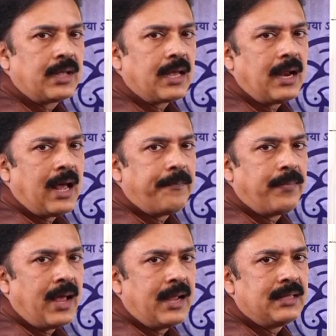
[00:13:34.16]
can
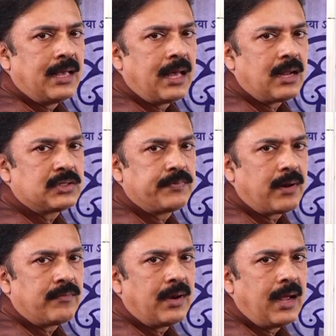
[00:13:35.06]
apply the Heron's
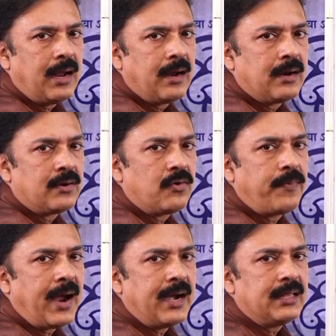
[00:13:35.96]
formula to
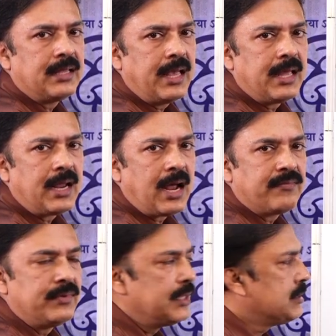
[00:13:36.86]
find the area
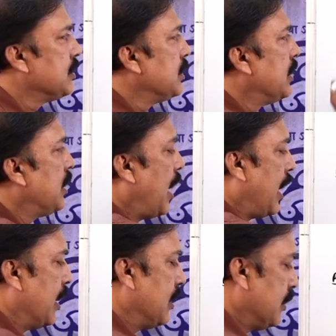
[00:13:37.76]
of this
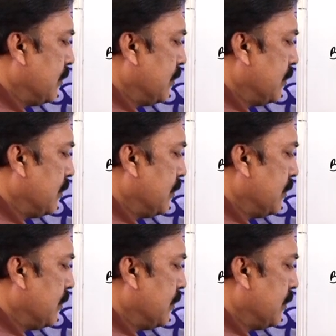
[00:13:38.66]
triangle.